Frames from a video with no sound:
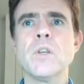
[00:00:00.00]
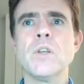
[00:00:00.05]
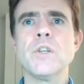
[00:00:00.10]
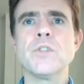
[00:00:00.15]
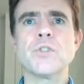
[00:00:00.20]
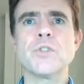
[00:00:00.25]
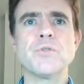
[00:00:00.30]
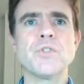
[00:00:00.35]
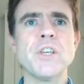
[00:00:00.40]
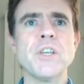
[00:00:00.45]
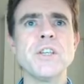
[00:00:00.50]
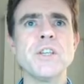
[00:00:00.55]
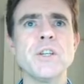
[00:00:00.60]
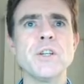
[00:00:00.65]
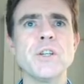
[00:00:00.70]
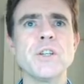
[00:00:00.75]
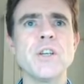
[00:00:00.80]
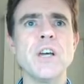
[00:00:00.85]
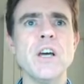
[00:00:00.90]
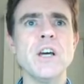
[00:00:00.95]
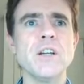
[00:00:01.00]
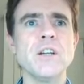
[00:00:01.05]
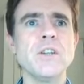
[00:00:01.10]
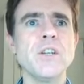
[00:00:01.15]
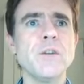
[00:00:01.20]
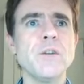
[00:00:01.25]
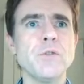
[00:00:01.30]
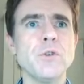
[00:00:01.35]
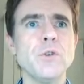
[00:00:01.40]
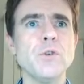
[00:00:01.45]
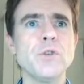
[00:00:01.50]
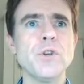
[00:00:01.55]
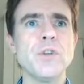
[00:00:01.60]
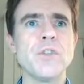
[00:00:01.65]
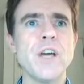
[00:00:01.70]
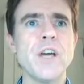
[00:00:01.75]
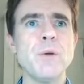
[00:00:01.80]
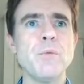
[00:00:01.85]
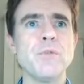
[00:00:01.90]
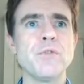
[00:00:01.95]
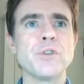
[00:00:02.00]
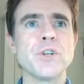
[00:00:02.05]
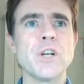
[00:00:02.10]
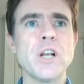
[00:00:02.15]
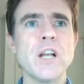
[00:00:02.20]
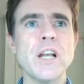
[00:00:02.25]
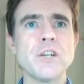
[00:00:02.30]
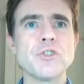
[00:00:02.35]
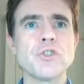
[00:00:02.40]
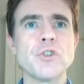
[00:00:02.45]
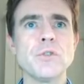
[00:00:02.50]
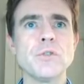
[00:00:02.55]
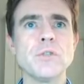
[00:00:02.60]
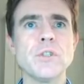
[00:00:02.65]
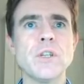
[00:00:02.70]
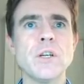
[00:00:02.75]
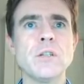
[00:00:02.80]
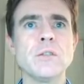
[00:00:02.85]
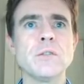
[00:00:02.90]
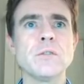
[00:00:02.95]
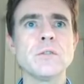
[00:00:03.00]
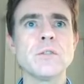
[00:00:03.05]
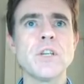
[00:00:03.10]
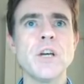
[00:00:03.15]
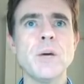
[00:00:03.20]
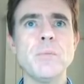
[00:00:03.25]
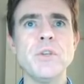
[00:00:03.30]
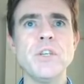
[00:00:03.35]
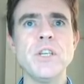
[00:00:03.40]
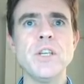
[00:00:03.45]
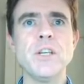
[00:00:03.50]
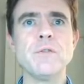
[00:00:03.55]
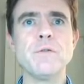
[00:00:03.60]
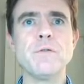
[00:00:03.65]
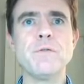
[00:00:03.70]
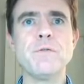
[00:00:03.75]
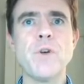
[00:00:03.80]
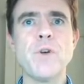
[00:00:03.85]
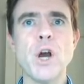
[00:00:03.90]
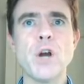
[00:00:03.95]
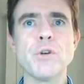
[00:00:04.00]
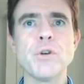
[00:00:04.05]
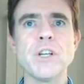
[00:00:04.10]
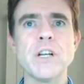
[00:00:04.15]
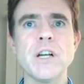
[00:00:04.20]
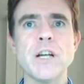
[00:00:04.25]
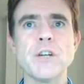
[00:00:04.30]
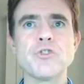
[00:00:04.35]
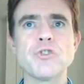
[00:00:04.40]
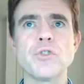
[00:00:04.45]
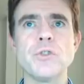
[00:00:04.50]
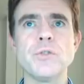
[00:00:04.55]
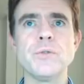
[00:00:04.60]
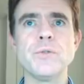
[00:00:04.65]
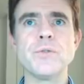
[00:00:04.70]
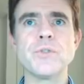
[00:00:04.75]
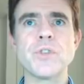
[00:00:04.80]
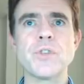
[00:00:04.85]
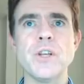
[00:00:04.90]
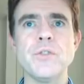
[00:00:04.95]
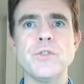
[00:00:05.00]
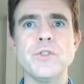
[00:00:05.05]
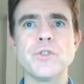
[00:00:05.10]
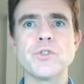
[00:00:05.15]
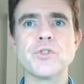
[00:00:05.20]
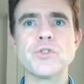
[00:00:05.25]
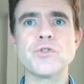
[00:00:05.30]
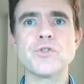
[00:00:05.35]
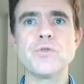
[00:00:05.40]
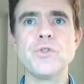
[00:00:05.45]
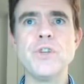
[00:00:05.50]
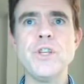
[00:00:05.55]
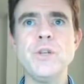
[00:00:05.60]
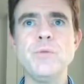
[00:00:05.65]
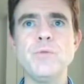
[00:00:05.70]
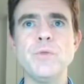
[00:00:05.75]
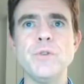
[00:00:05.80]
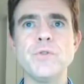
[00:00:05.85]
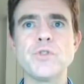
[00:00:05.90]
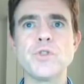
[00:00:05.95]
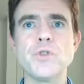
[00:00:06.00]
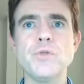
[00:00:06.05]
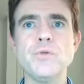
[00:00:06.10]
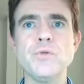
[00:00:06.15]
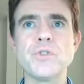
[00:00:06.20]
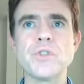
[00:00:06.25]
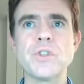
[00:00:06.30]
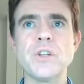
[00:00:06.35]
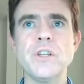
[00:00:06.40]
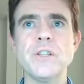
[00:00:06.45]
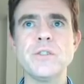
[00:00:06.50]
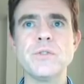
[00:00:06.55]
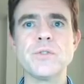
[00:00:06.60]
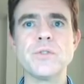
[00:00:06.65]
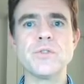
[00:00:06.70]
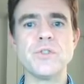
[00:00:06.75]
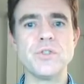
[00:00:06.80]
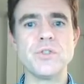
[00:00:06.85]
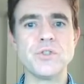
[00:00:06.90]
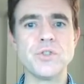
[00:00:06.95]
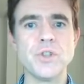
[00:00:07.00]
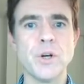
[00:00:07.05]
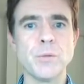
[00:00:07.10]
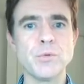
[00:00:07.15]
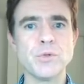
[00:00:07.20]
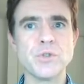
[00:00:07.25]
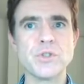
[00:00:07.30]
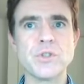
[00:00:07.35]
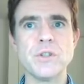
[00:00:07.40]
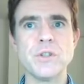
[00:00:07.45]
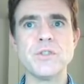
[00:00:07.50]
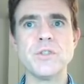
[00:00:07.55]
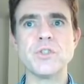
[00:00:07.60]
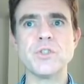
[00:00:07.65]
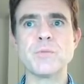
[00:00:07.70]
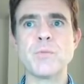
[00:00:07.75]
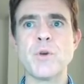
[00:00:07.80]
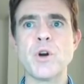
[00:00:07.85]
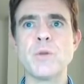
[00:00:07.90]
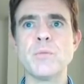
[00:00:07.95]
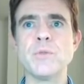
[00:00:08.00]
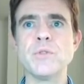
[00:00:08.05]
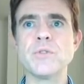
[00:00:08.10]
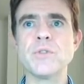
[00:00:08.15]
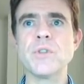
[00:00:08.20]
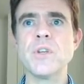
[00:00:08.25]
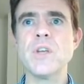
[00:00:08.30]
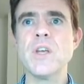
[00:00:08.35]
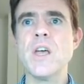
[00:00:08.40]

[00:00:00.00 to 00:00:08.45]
So taking another look at that, we've got an electron gun coming in, firing electrons at this screen with two slits, this double slit experiment,